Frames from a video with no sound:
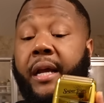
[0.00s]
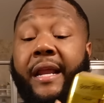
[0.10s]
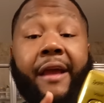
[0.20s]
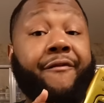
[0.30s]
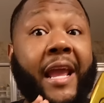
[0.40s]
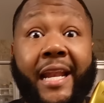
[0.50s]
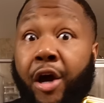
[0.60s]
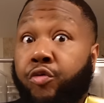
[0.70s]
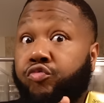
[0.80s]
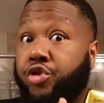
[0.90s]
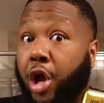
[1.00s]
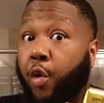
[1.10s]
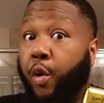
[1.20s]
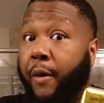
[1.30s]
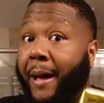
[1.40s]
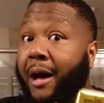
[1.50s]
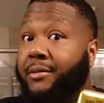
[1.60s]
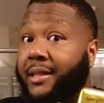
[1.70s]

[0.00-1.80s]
if they don't know about